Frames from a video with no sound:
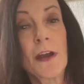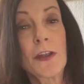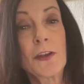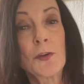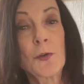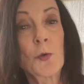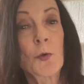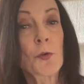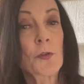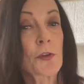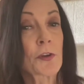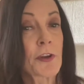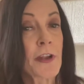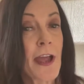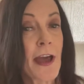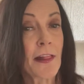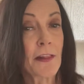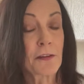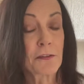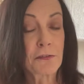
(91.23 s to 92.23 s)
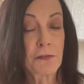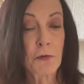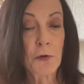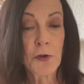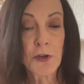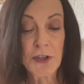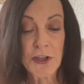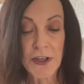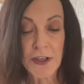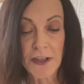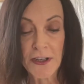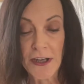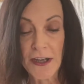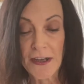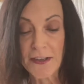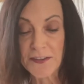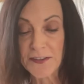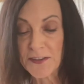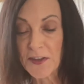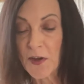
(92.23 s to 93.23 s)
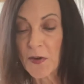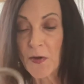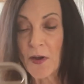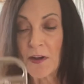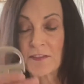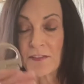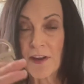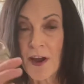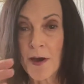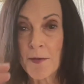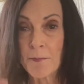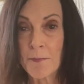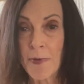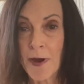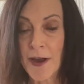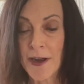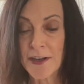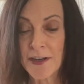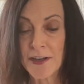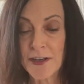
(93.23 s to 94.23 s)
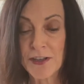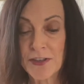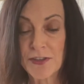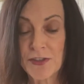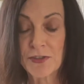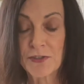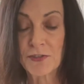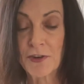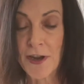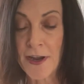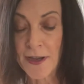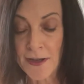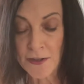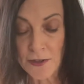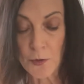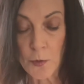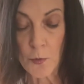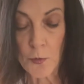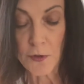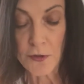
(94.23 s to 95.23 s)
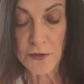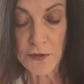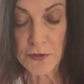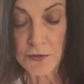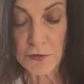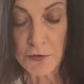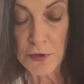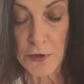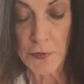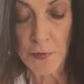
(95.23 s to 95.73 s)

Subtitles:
Northern California. So I've got my Durand corkscrew,